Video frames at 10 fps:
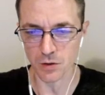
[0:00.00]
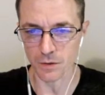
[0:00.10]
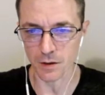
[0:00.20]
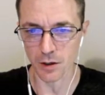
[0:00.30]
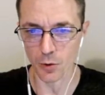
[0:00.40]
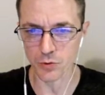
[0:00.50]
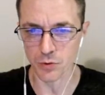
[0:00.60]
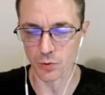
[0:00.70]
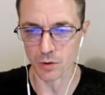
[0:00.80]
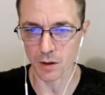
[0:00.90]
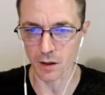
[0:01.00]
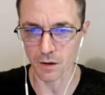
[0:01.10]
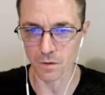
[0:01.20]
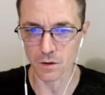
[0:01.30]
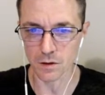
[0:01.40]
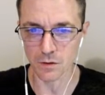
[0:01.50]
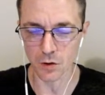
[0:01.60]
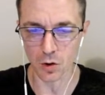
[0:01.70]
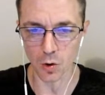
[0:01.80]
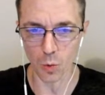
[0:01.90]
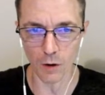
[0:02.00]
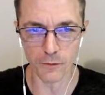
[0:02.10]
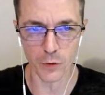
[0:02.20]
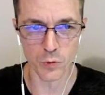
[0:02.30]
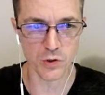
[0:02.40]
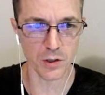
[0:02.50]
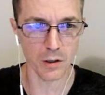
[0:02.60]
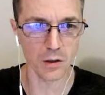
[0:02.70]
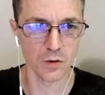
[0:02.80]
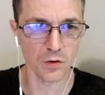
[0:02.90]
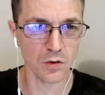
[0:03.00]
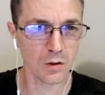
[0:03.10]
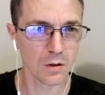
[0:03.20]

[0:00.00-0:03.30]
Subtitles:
on the character and the glow off those chains.